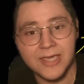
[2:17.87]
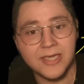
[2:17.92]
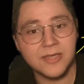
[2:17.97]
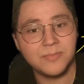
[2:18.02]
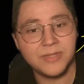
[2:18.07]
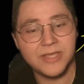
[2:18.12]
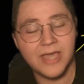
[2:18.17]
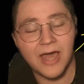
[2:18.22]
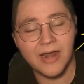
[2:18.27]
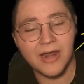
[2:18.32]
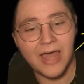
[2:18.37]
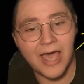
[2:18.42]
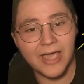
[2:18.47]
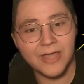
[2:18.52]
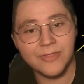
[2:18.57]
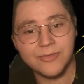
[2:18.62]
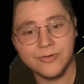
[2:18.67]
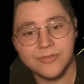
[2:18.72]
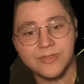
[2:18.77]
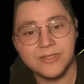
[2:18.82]
It can be
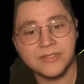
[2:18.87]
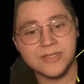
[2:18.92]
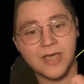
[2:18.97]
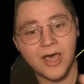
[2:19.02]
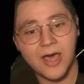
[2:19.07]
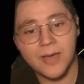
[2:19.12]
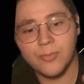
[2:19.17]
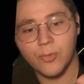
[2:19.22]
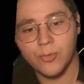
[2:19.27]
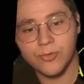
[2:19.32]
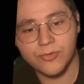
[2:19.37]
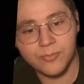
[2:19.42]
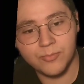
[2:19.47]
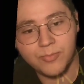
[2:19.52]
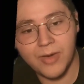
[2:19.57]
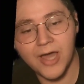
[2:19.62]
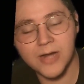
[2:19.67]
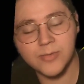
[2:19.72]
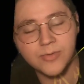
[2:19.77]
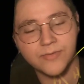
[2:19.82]
on either the top or
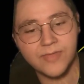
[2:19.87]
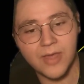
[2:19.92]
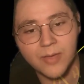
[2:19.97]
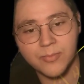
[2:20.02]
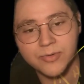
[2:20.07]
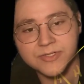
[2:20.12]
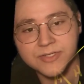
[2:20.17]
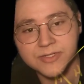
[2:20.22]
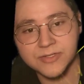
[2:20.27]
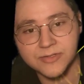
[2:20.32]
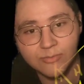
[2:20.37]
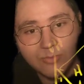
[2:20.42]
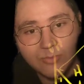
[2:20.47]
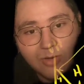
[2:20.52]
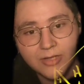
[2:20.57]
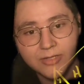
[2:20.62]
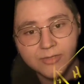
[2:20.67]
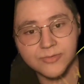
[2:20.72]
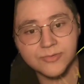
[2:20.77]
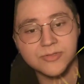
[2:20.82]
the bottom of that
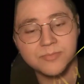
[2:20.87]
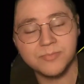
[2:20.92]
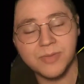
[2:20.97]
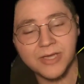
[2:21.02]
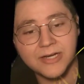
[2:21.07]
particular molecule,